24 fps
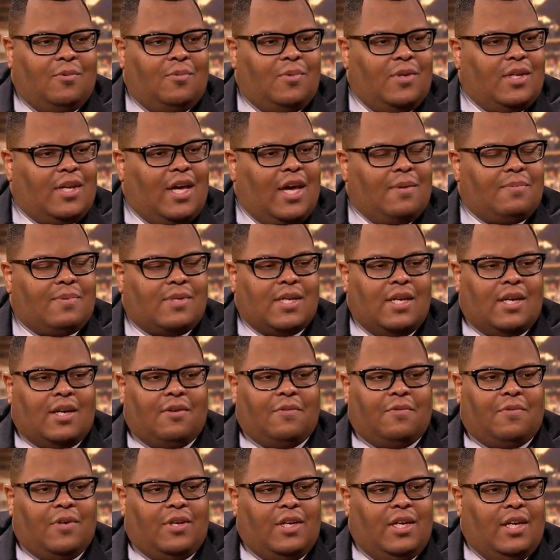We kept singing
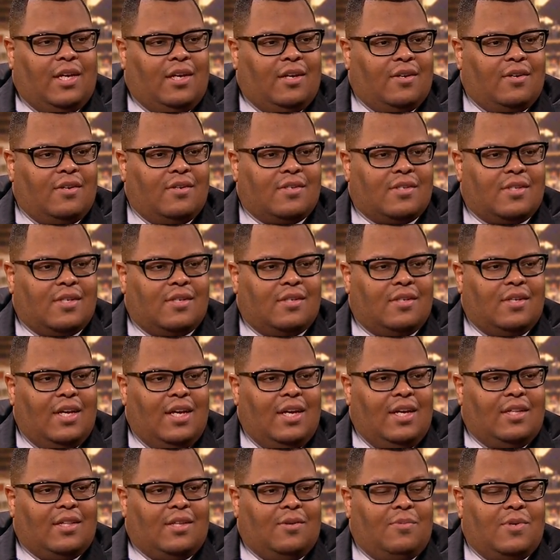for years, and
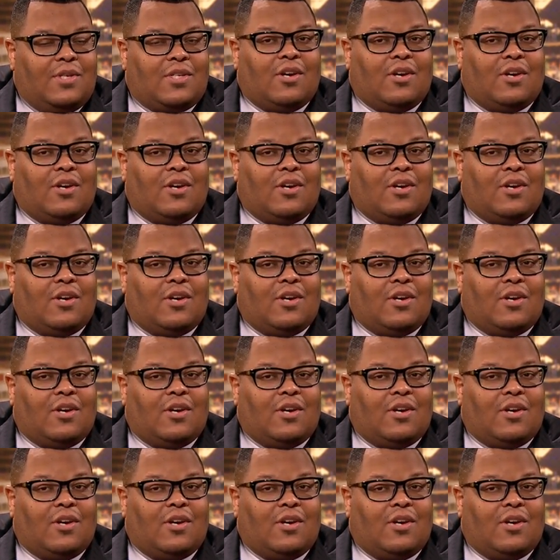then we